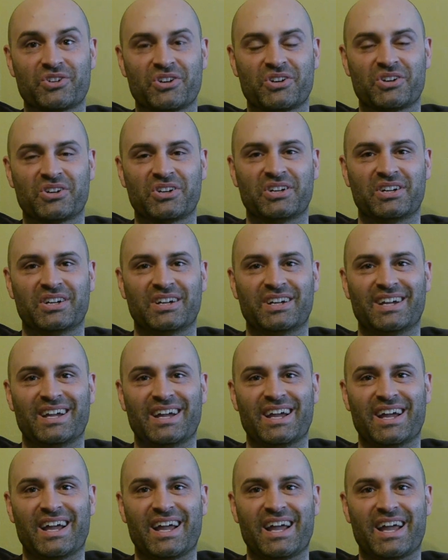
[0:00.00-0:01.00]

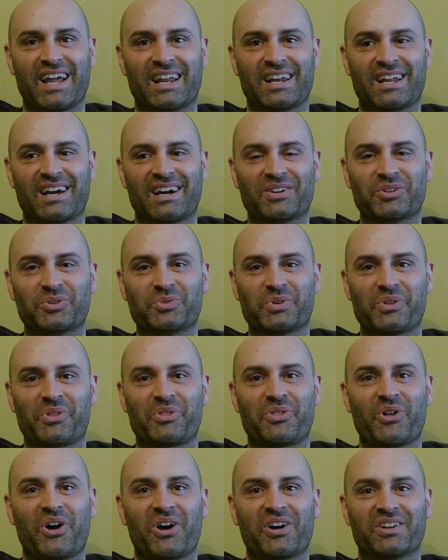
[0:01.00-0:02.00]
And who would
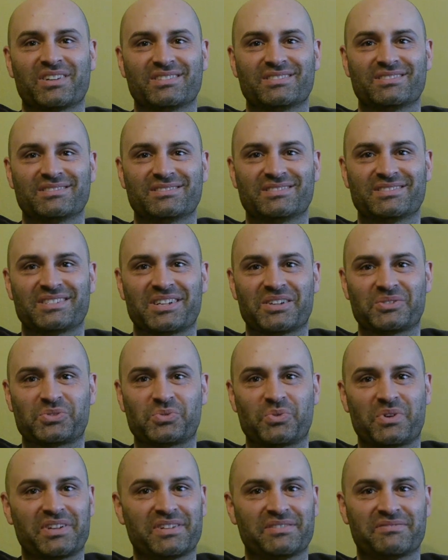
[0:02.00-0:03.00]
have thought,
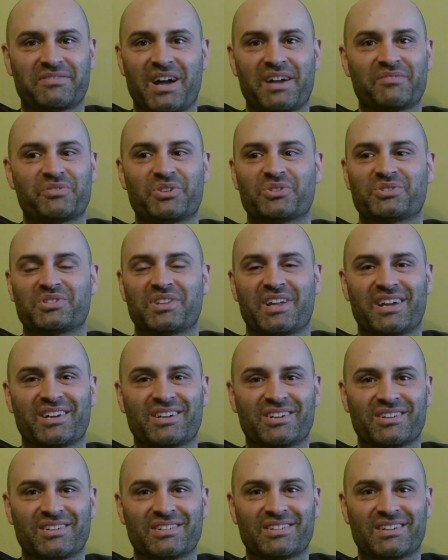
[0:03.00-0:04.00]
25 years
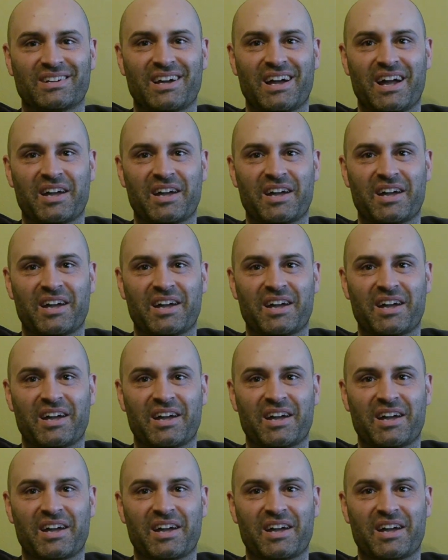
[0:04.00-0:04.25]
later,